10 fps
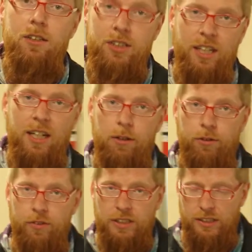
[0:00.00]
to get out
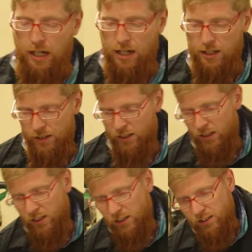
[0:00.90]
of the stock,
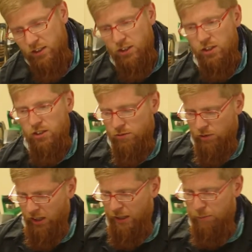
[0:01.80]

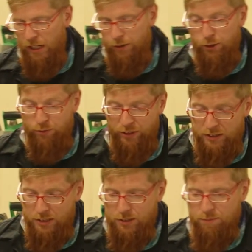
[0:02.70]
clamp down your
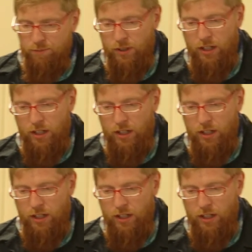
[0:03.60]
fence,